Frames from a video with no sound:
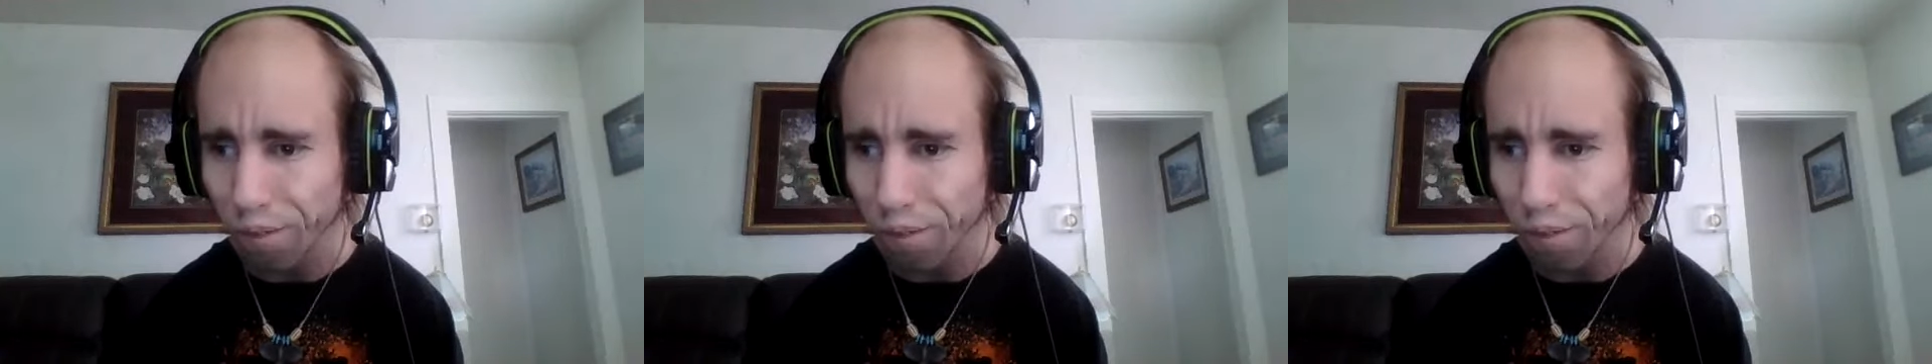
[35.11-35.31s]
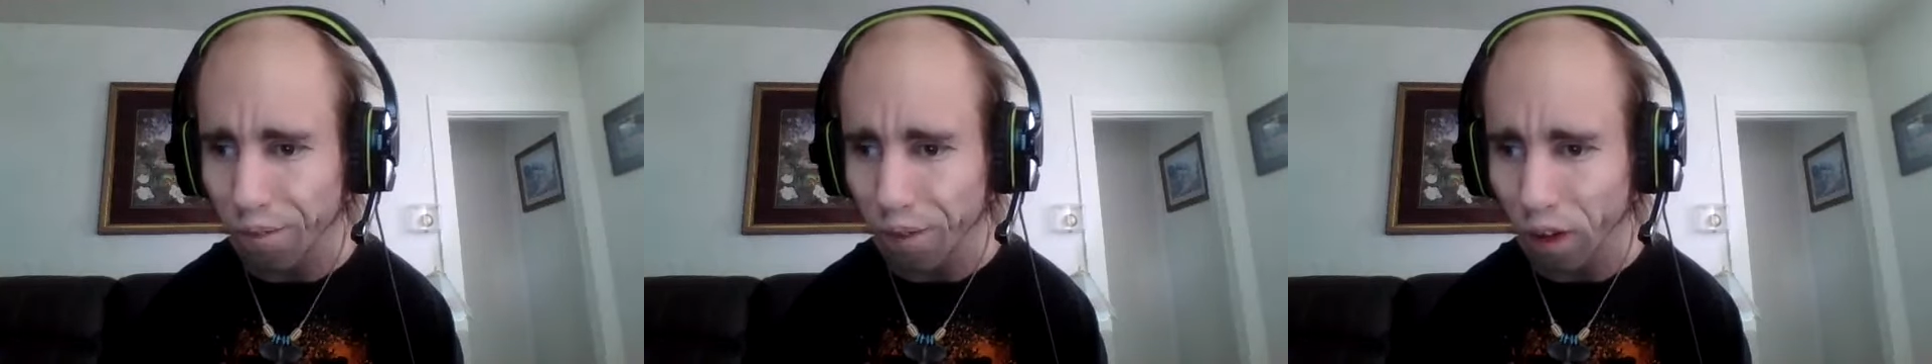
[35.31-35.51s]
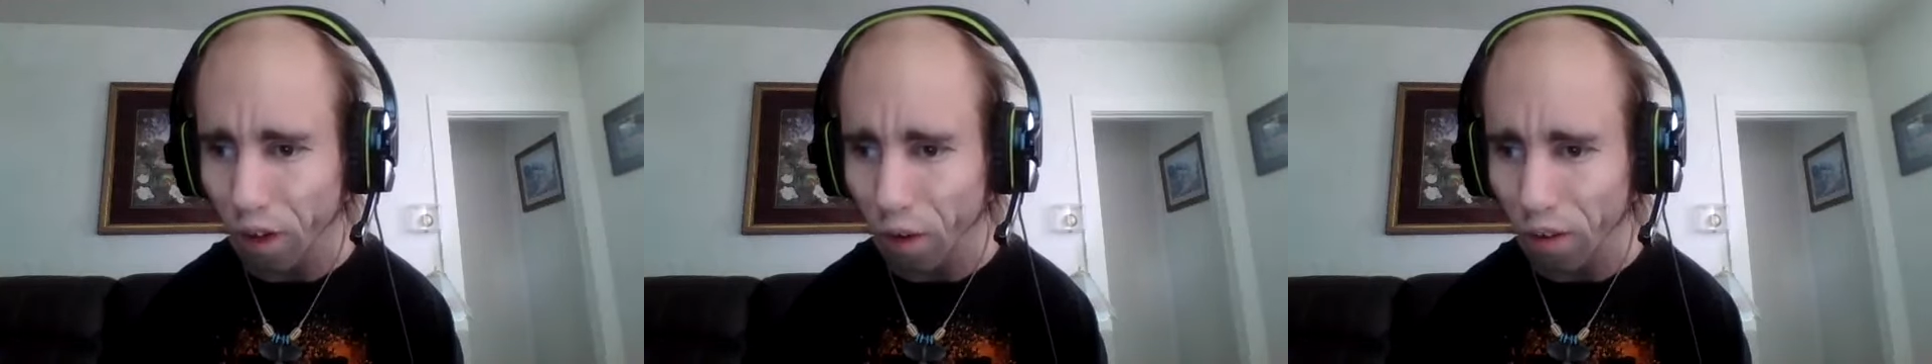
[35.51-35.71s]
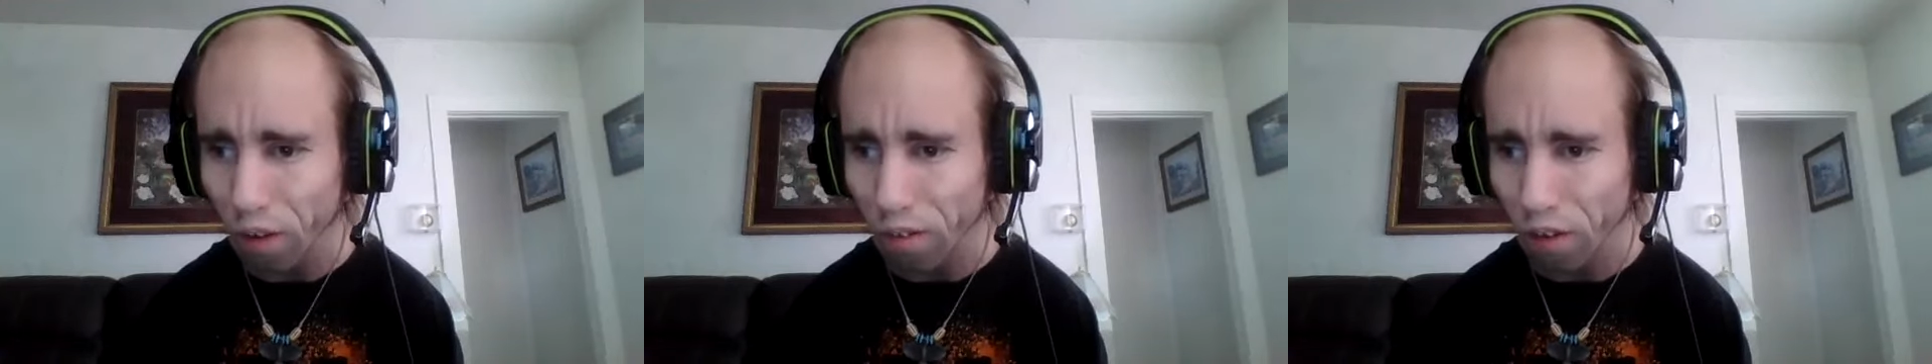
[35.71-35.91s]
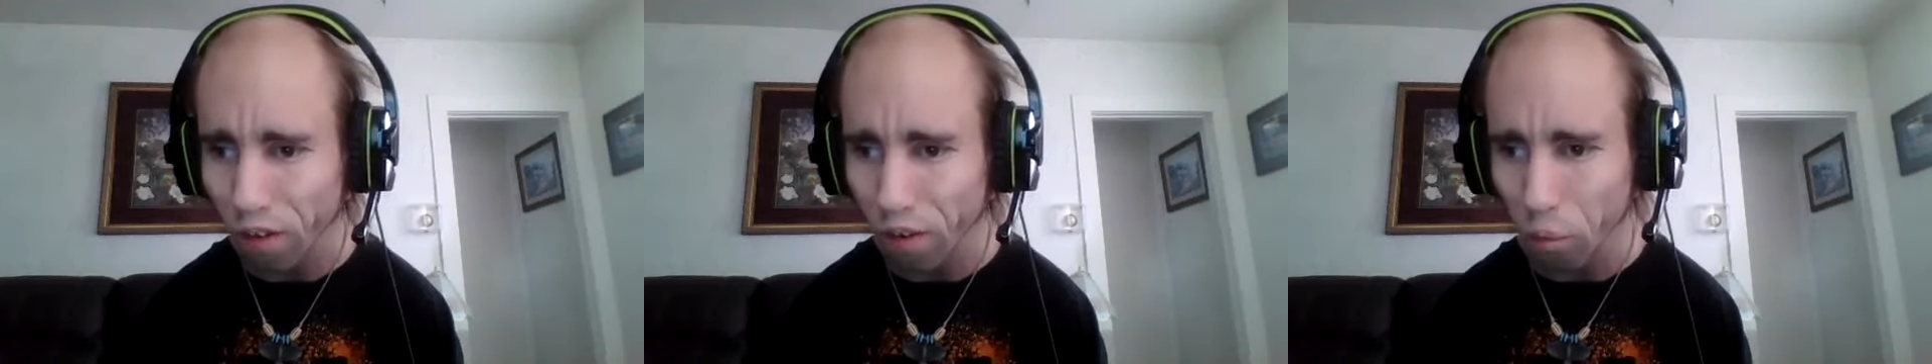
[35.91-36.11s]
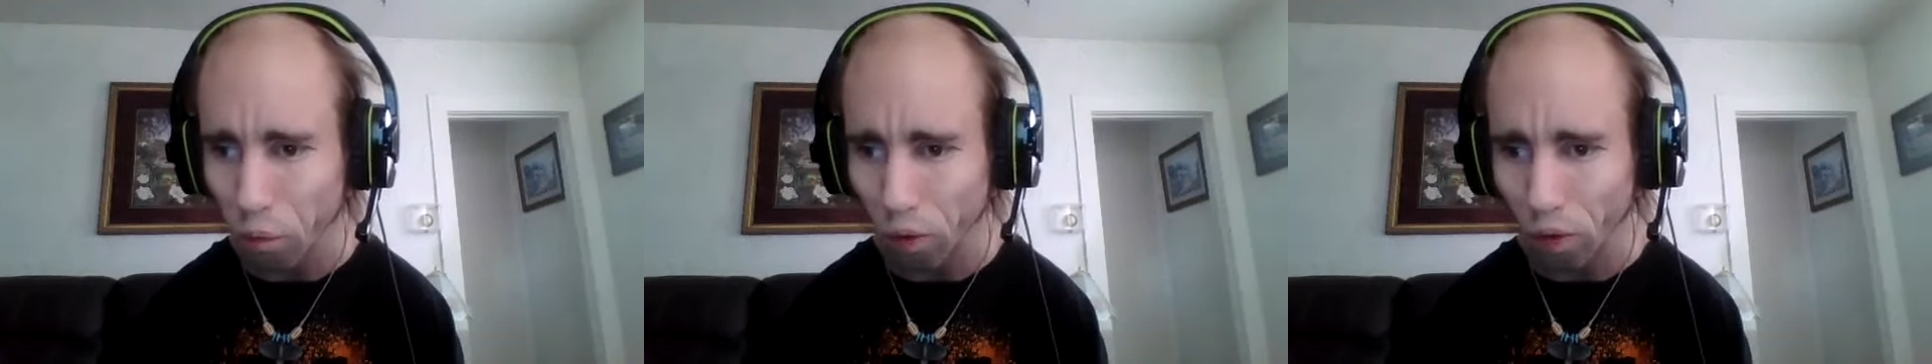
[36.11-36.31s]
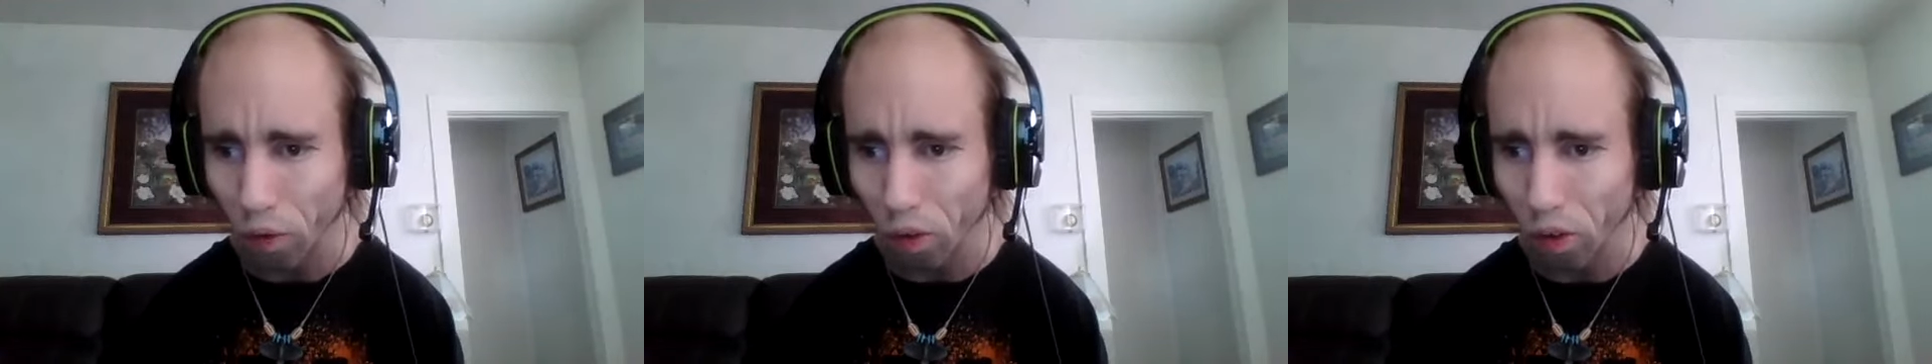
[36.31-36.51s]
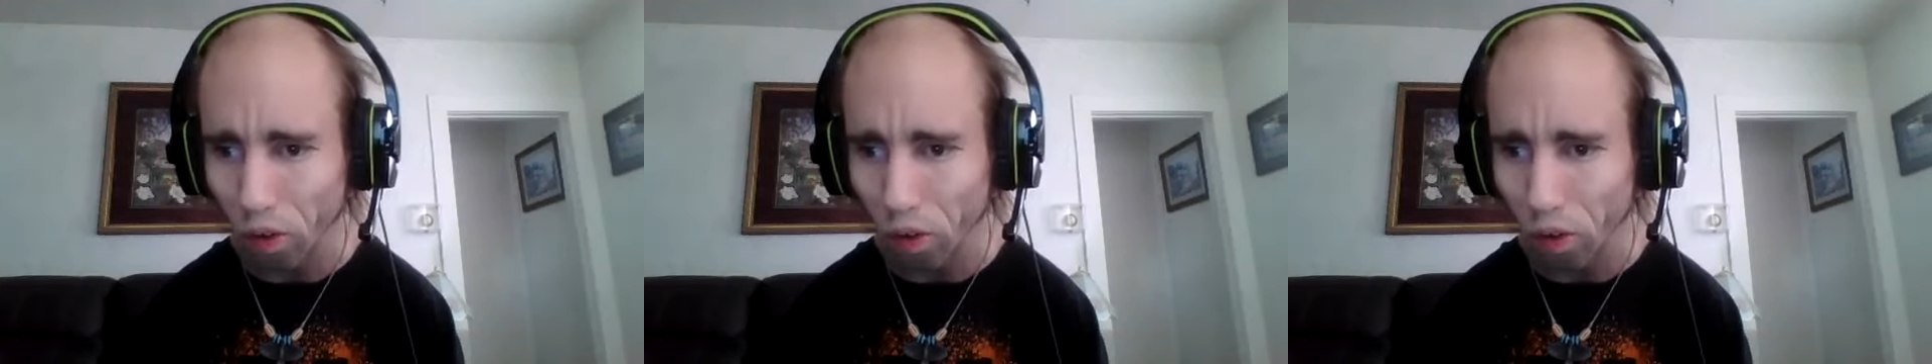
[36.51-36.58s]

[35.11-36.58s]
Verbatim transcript: fairly simple.